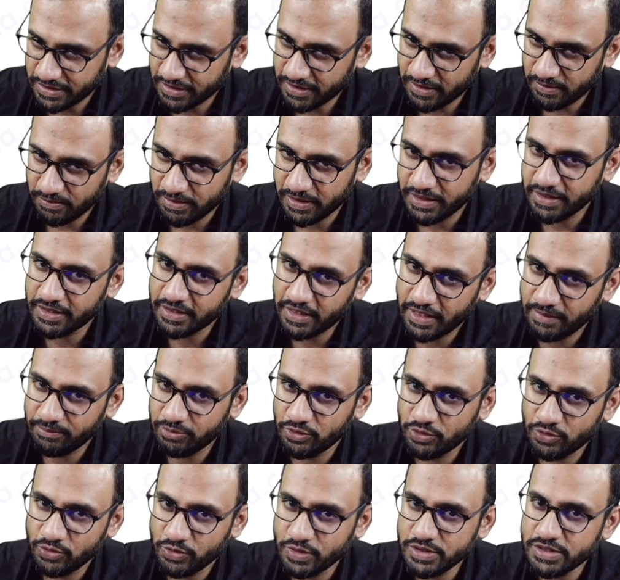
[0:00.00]
incomplete. Type
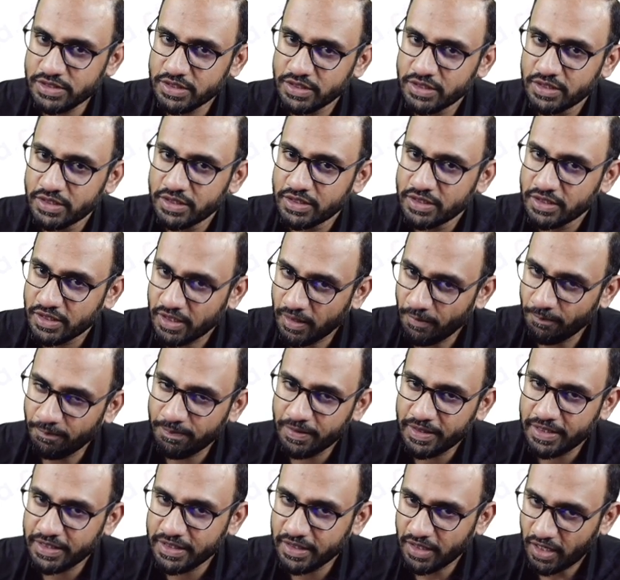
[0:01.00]
2 was
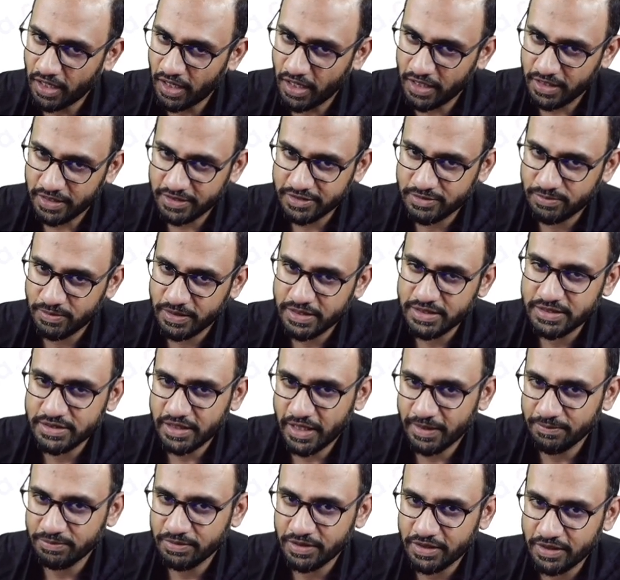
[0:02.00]
complete undisplaced.
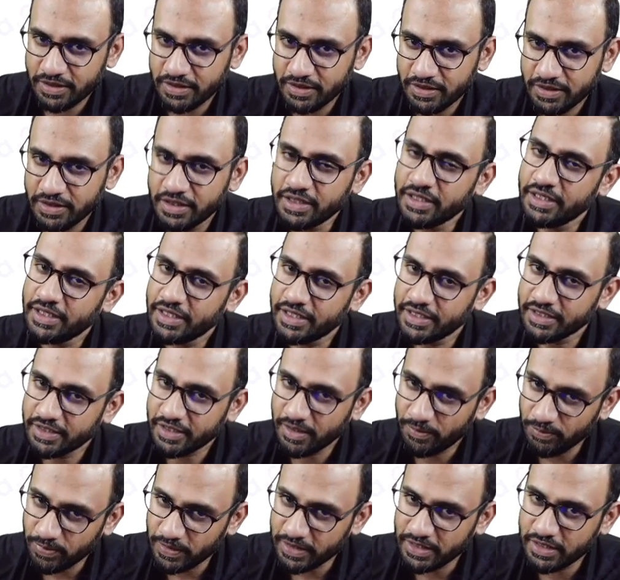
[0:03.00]
Type 3
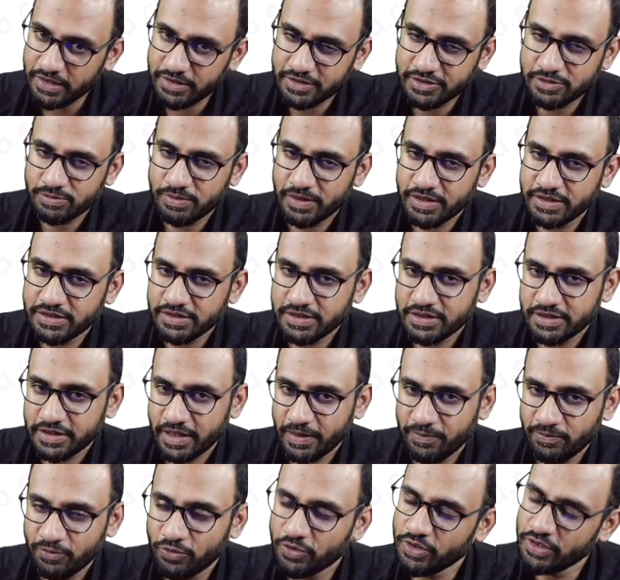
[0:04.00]
incompletely displaced.
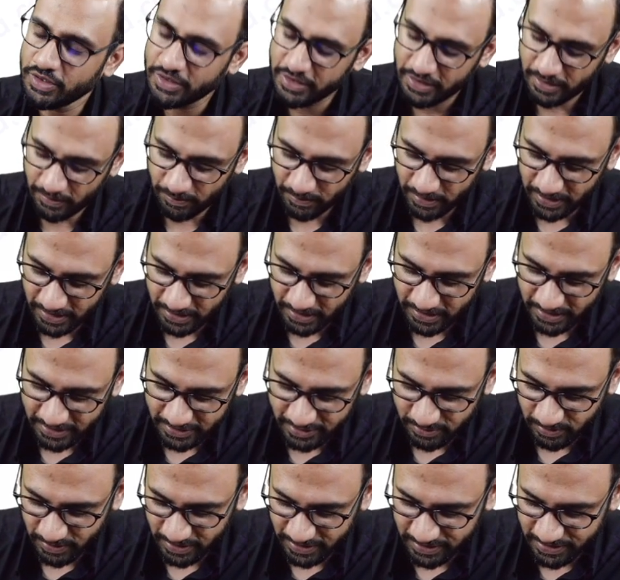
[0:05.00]
Type 4 completely
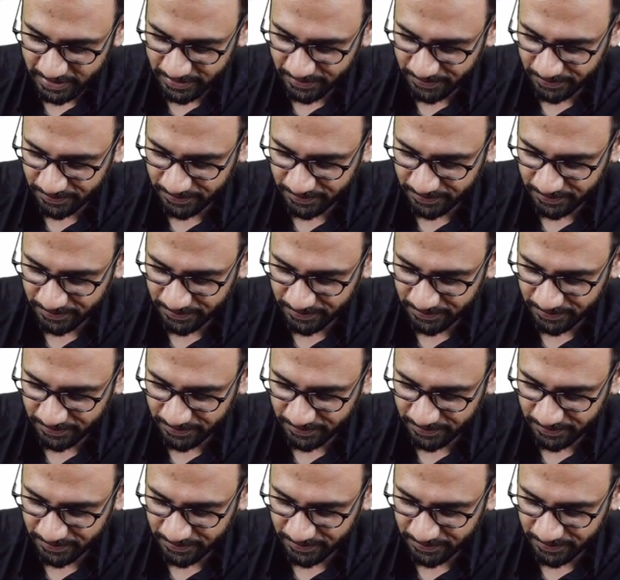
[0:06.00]
displaced.